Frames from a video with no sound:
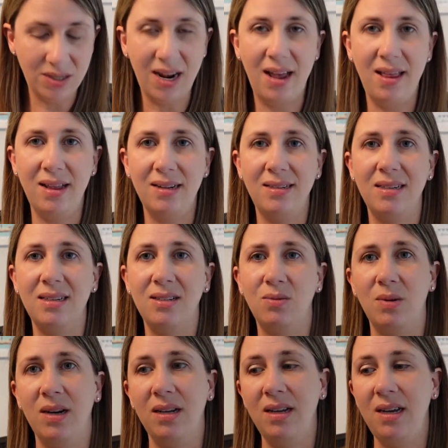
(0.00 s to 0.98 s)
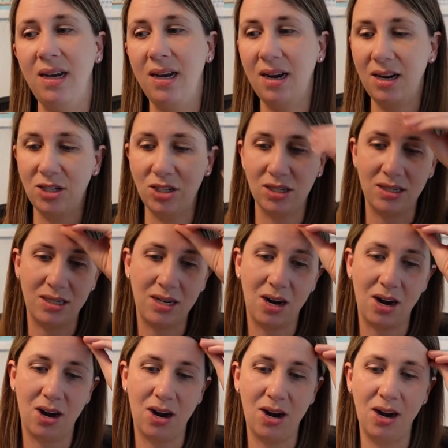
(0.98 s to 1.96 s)
and this is really just
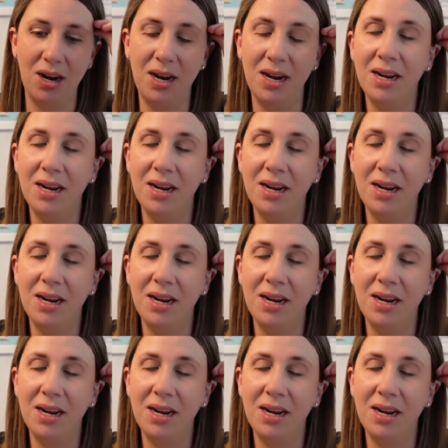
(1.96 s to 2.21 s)
our